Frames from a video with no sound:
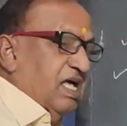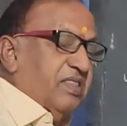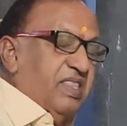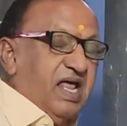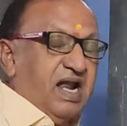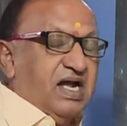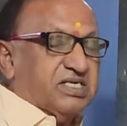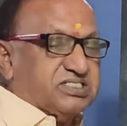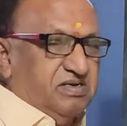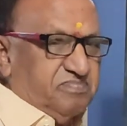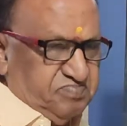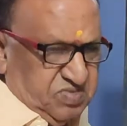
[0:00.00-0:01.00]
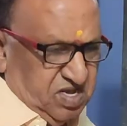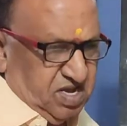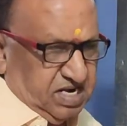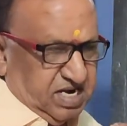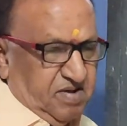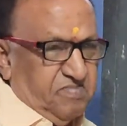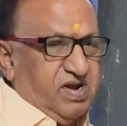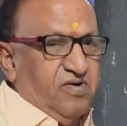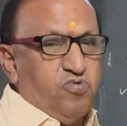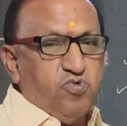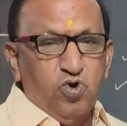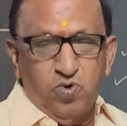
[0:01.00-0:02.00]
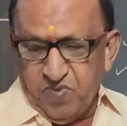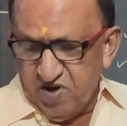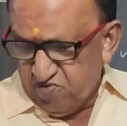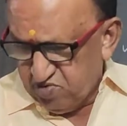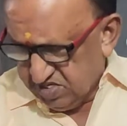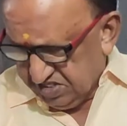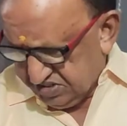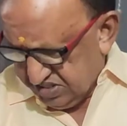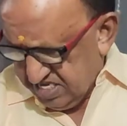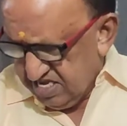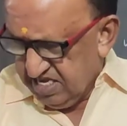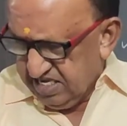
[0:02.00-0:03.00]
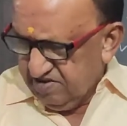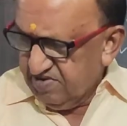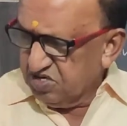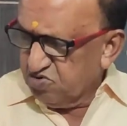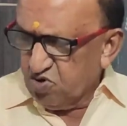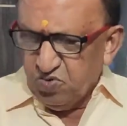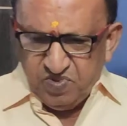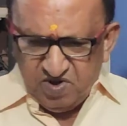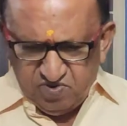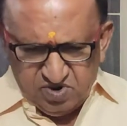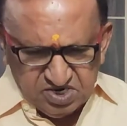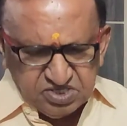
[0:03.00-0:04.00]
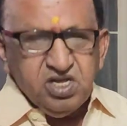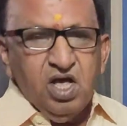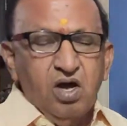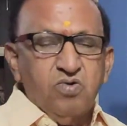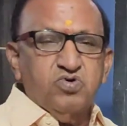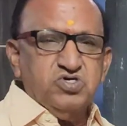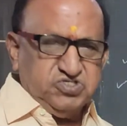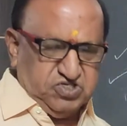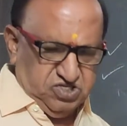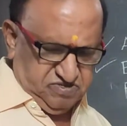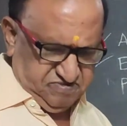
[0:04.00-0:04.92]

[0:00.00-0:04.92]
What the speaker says: there are some number of group of words, even group of words, which